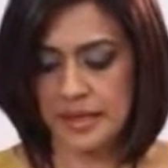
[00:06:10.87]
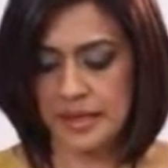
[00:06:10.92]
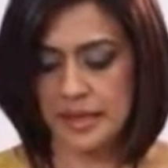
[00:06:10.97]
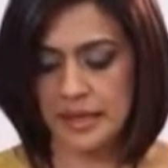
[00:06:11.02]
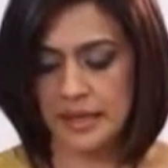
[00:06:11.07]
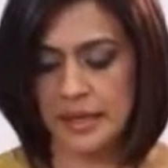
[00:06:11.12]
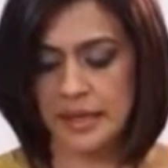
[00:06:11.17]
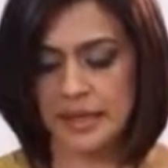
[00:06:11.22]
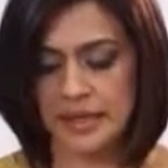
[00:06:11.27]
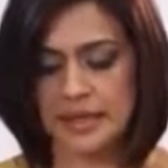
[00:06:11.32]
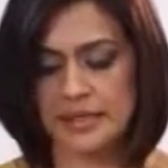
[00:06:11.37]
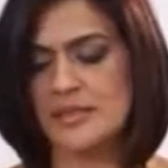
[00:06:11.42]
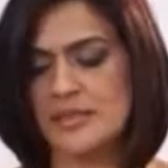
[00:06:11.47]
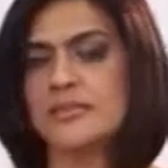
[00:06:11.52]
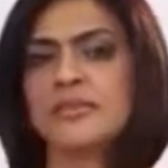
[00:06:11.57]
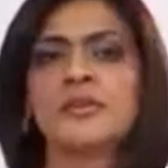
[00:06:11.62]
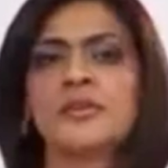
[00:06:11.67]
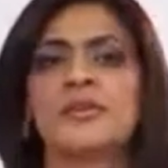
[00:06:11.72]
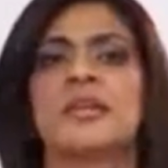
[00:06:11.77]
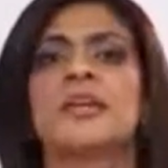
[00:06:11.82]
And
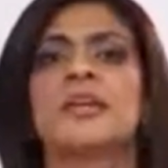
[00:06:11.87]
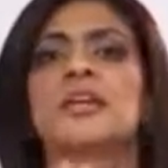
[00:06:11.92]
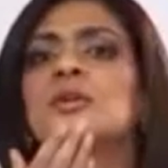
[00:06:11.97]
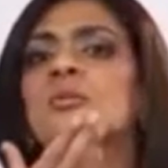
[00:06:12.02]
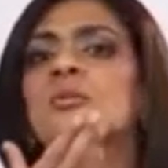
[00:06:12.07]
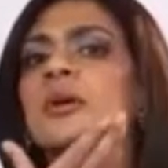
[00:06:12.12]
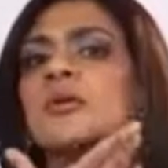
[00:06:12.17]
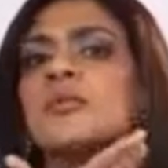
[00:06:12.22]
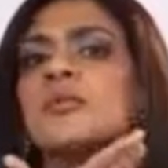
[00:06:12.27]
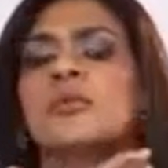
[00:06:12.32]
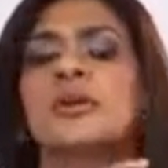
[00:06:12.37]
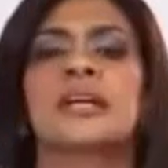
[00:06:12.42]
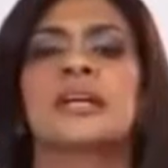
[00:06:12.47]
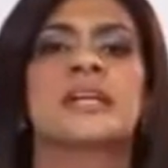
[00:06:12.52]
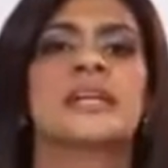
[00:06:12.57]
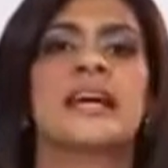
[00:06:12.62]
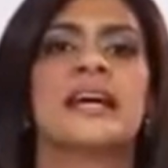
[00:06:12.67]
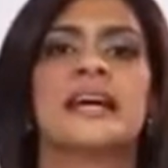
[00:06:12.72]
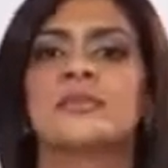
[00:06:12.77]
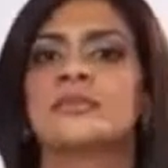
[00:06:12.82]
if you think you want to bring
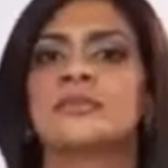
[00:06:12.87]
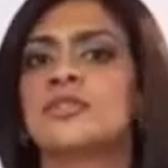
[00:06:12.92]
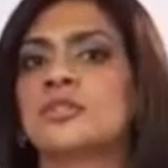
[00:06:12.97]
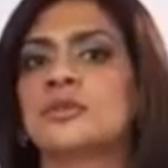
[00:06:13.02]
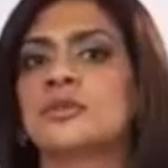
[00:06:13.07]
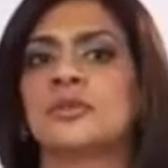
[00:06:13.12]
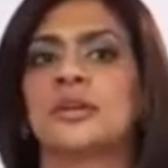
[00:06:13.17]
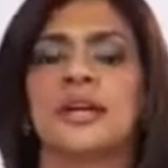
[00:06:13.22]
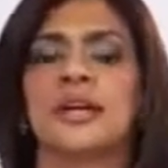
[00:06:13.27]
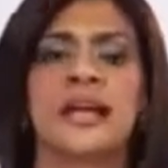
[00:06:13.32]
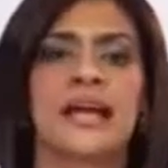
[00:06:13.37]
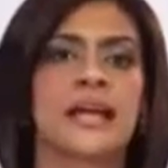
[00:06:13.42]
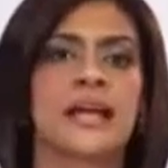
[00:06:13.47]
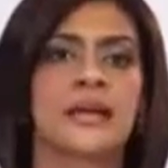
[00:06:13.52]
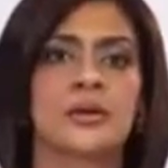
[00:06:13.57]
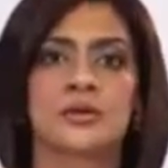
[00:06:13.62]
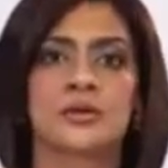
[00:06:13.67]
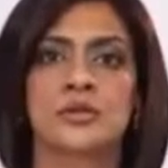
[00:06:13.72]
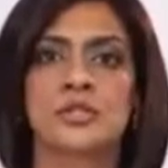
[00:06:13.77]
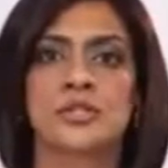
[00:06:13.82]
it down to your
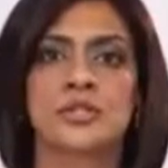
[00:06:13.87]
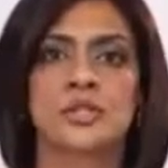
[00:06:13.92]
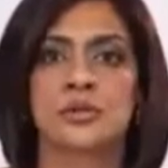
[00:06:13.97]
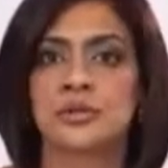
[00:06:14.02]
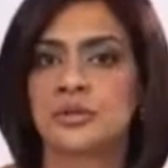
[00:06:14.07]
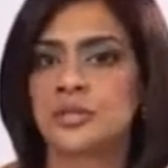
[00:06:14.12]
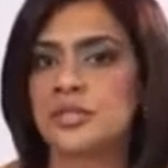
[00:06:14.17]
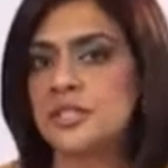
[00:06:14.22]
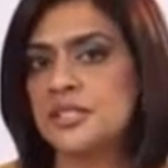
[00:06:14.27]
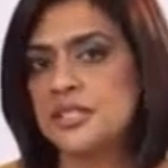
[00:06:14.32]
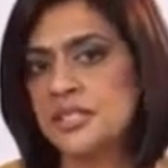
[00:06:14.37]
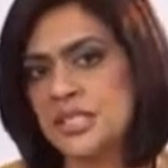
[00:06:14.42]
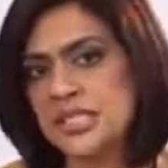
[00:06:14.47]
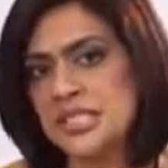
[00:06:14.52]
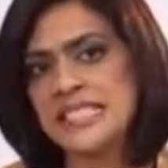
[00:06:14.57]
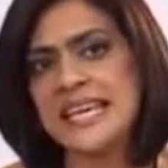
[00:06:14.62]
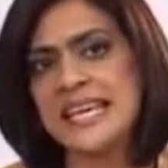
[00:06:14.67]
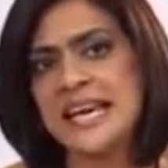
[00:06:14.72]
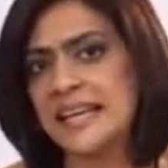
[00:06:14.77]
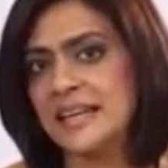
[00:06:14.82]
neck or shoulders,
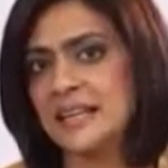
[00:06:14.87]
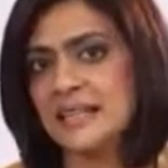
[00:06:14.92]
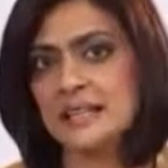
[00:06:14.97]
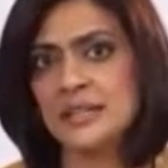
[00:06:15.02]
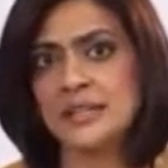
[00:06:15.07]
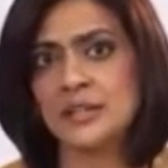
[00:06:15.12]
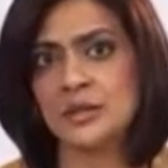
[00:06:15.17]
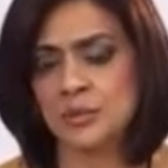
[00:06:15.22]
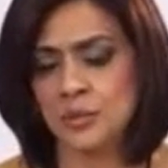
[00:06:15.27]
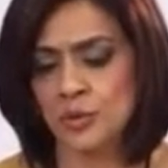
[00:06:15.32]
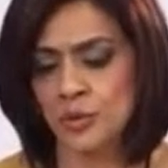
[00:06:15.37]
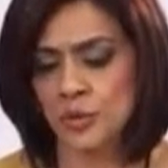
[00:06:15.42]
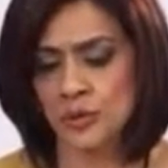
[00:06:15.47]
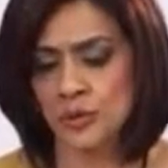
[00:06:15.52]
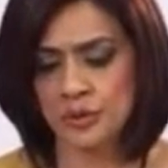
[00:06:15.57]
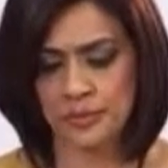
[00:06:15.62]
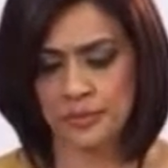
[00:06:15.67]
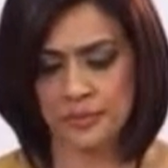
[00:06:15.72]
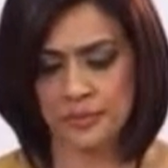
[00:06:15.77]
just add a little more.